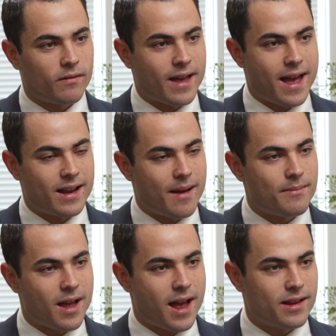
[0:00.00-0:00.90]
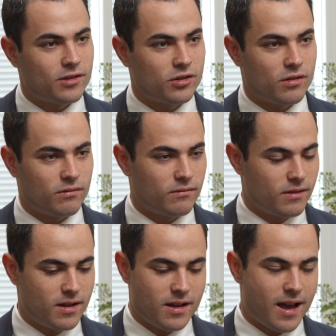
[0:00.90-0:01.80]
of that, and I'm not. So
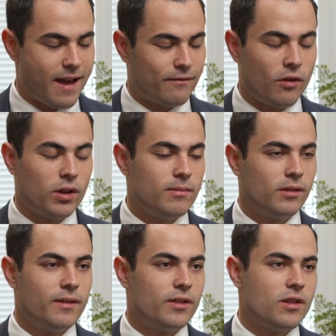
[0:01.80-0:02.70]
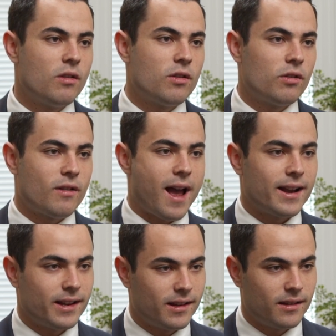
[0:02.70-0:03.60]
I fully believe in no
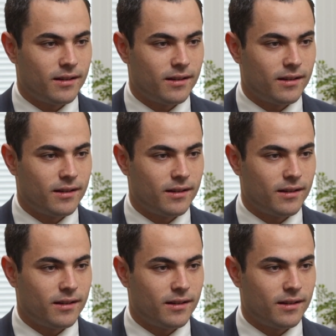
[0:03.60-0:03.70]
notoriety.